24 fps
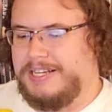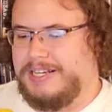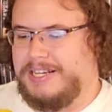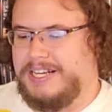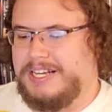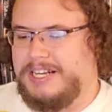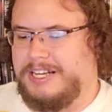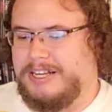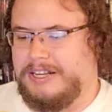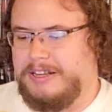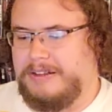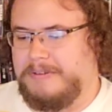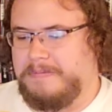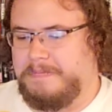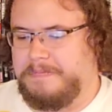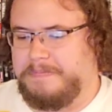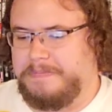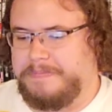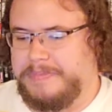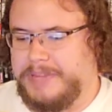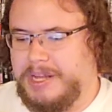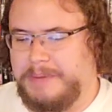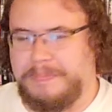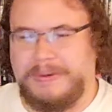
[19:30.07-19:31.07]

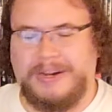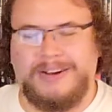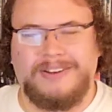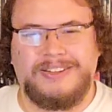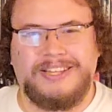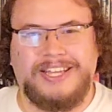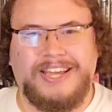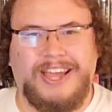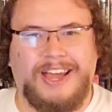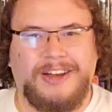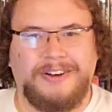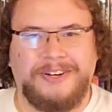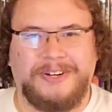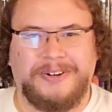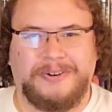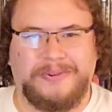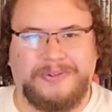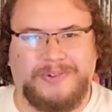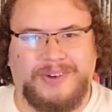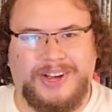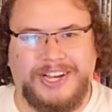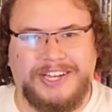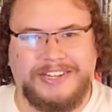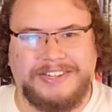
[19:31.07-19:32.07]
Um, apparently, Edgar
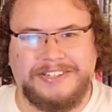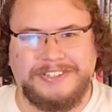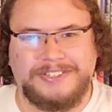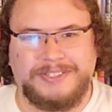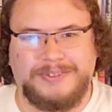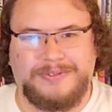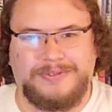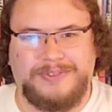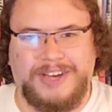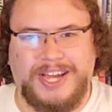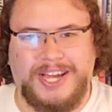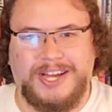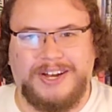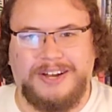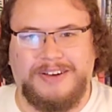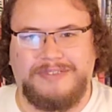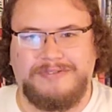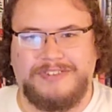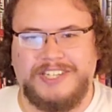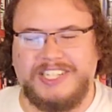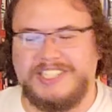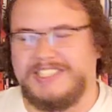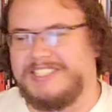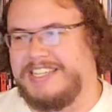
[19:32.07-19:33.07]
Wright is a fan
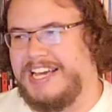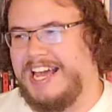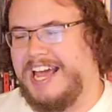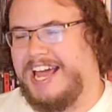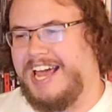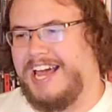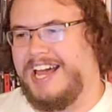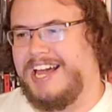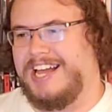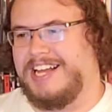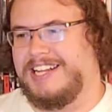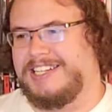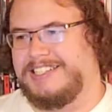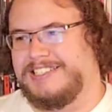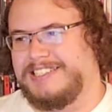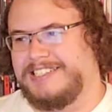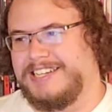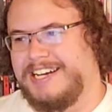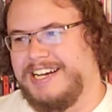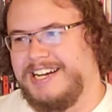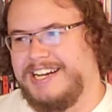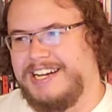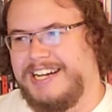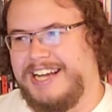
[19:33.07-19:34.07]
of it, and
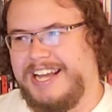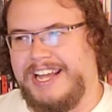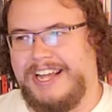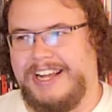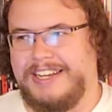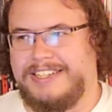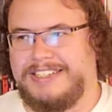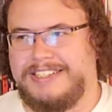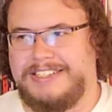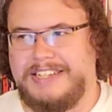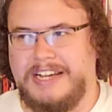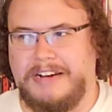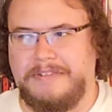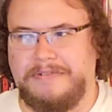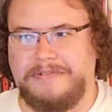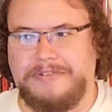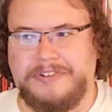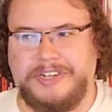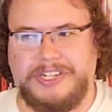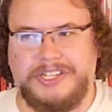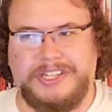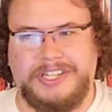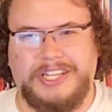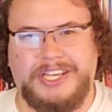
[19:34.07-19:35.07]
it
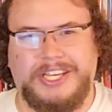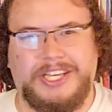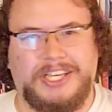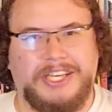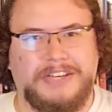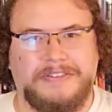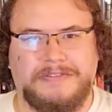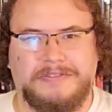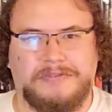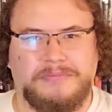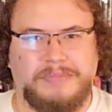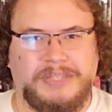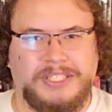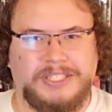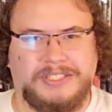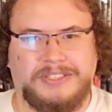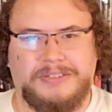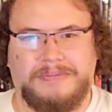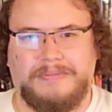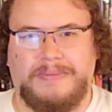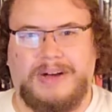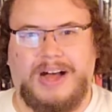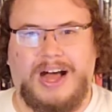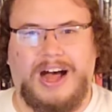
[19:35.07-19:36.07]
definitely gives me
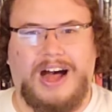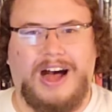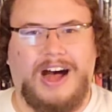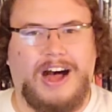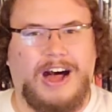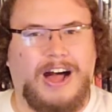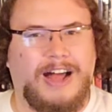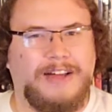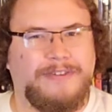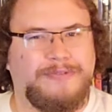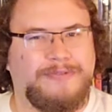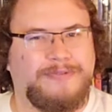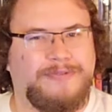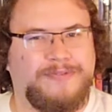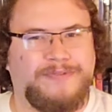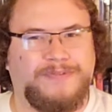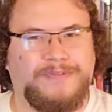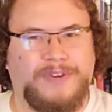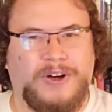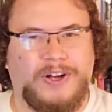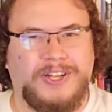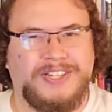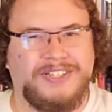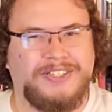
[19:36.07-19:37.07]
some hot
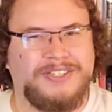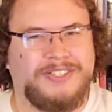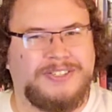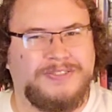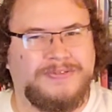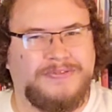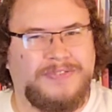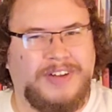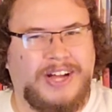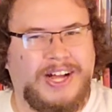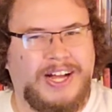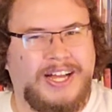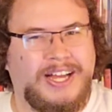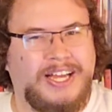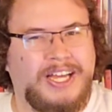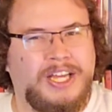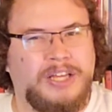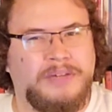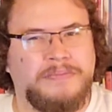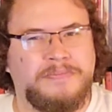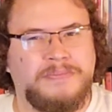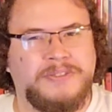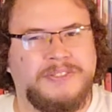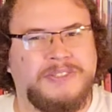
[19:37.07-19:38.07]
fuzz
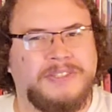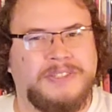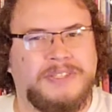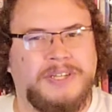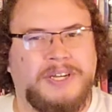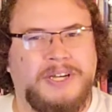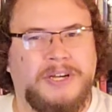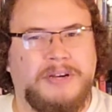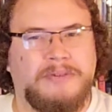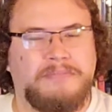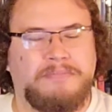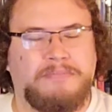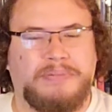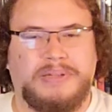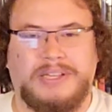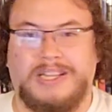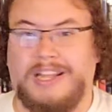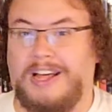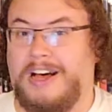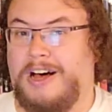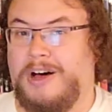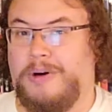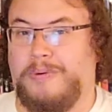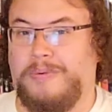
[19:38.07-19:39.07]
vibes
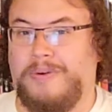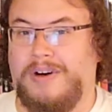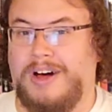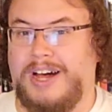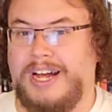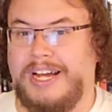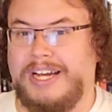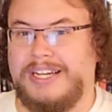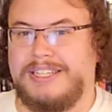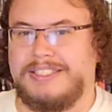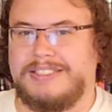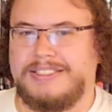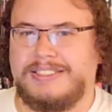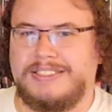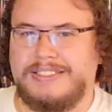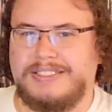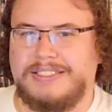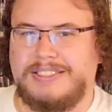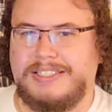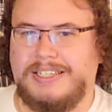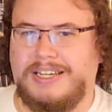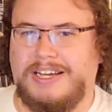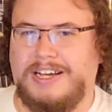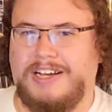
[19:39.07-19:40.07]
plot
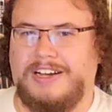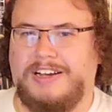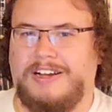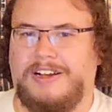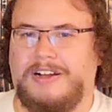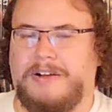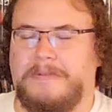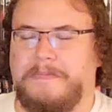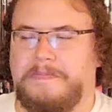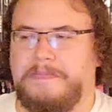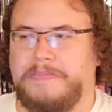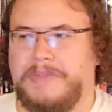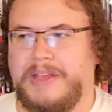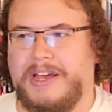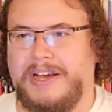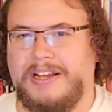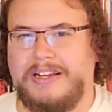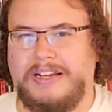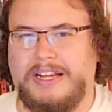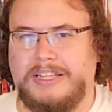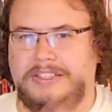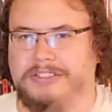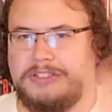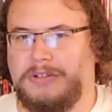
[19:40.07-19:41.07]
wise. Um,
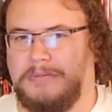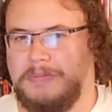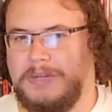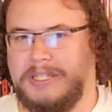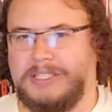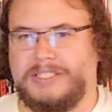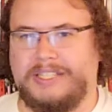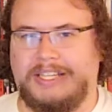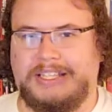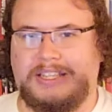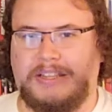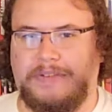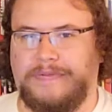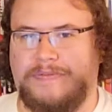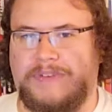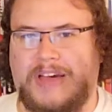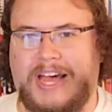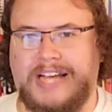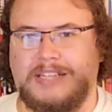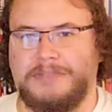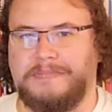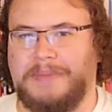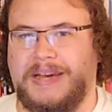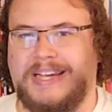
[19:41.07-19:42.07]
not so much like the
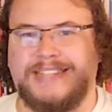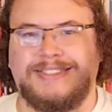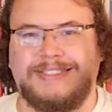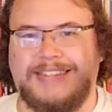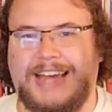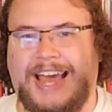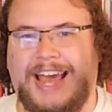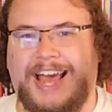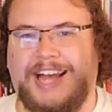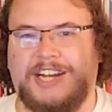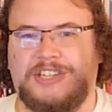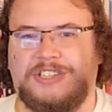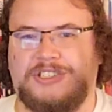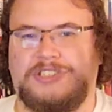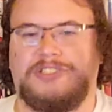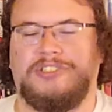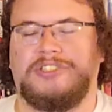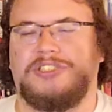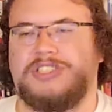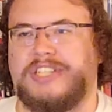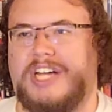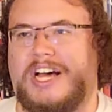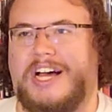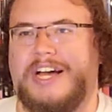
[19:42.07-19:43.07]
fast-paced action
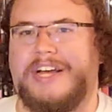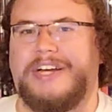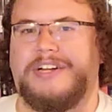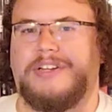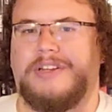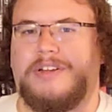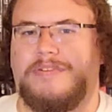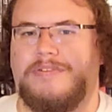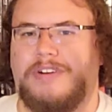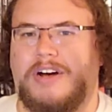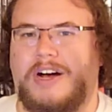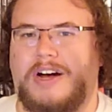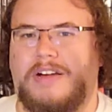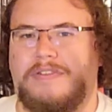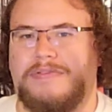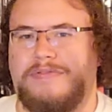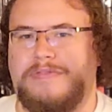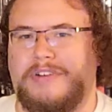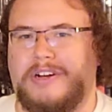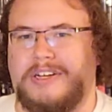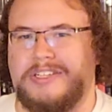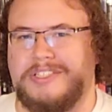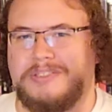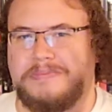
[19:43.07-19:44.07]
style of Hot
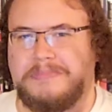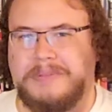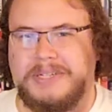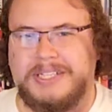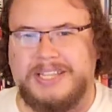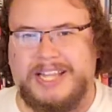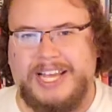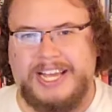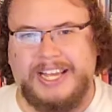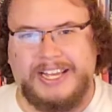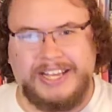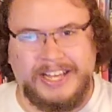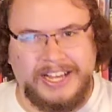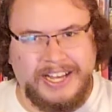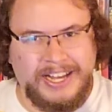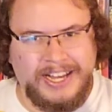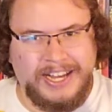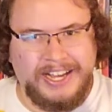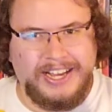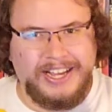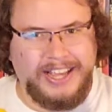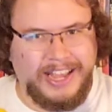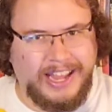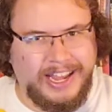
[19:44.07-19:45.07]
Fuzz, but like
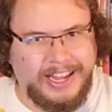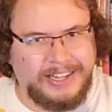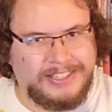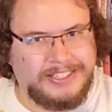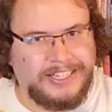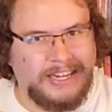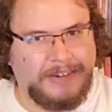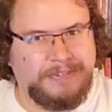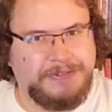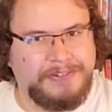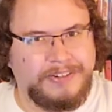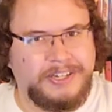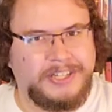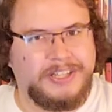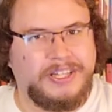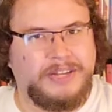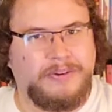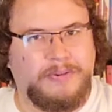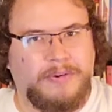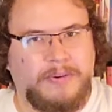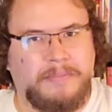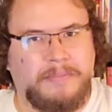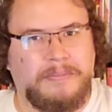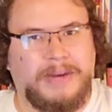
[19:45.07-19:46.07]
it
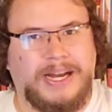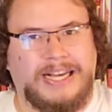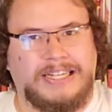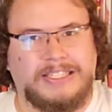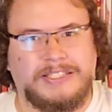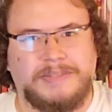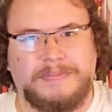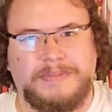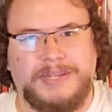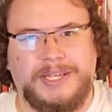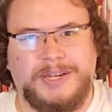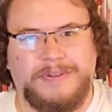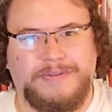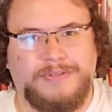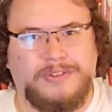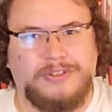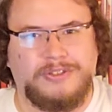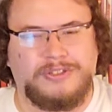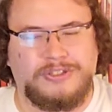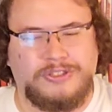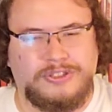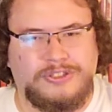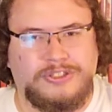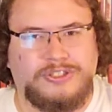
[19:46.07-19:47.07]
definitely reminds me of the
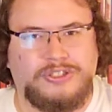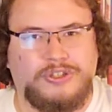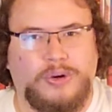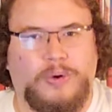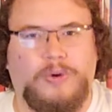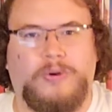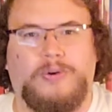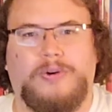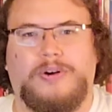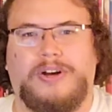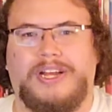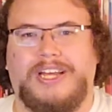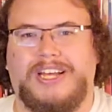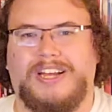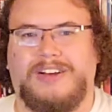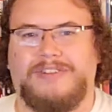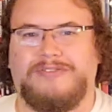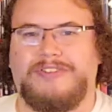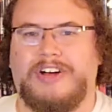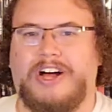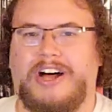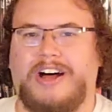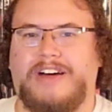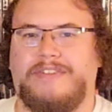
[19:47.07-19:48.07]
story
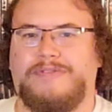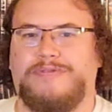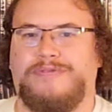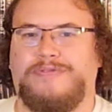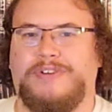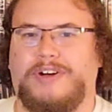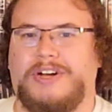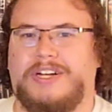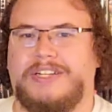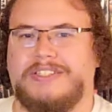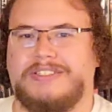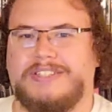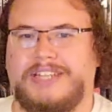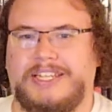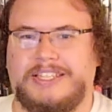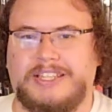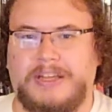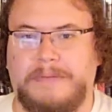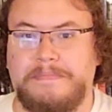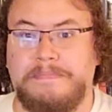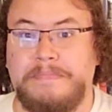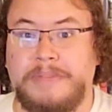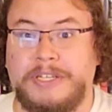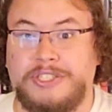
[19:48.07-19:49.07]
of Hot Fuzz, like
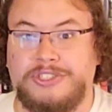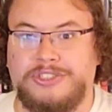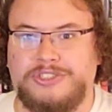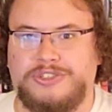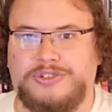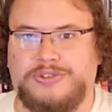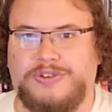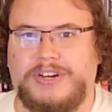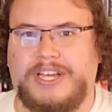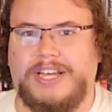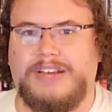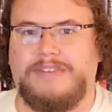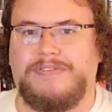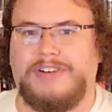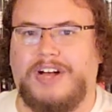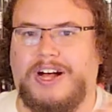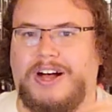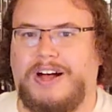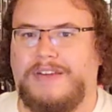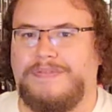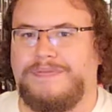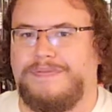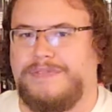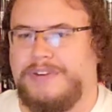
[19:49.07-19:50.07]
the mystery of
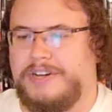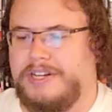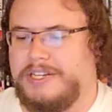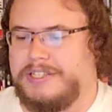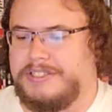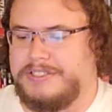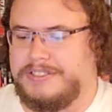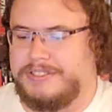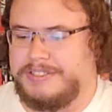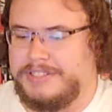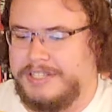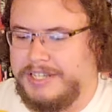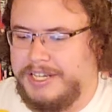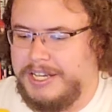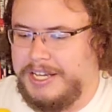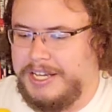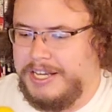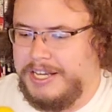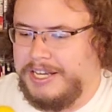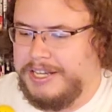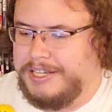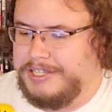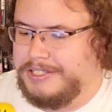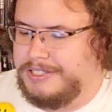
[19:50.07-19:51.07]
Hot Fuzz.
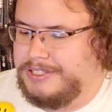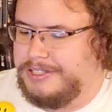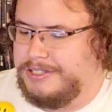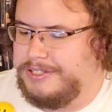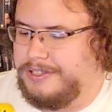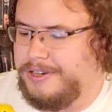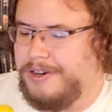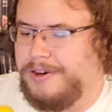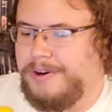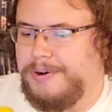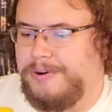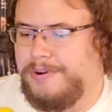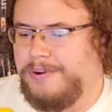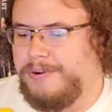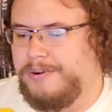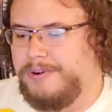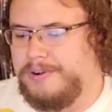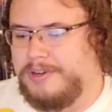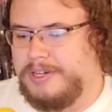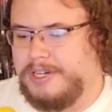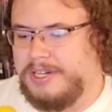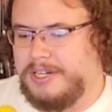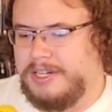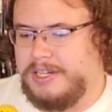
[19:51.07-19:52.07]

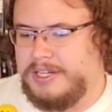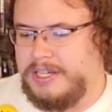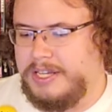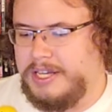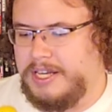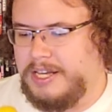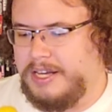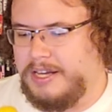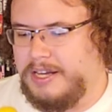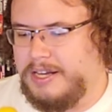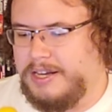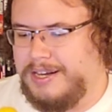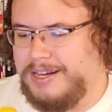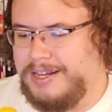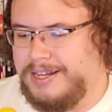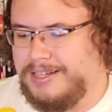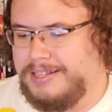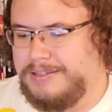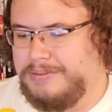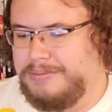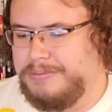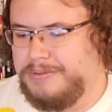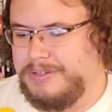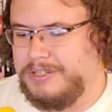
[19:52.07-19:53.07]
So, uh,
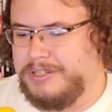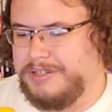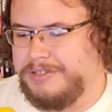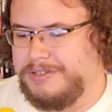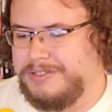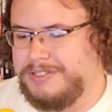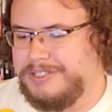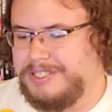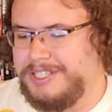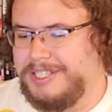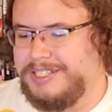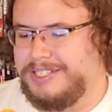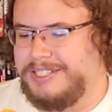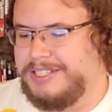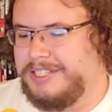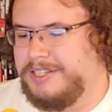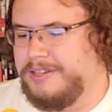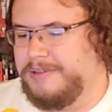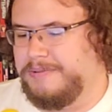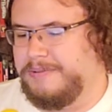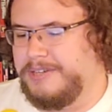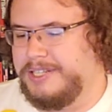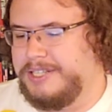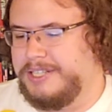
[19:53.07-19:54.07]
we'll go C
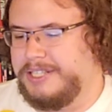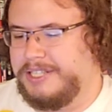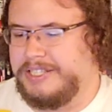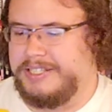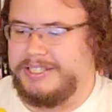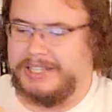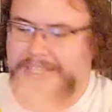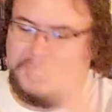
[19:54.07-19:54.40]
tier with it.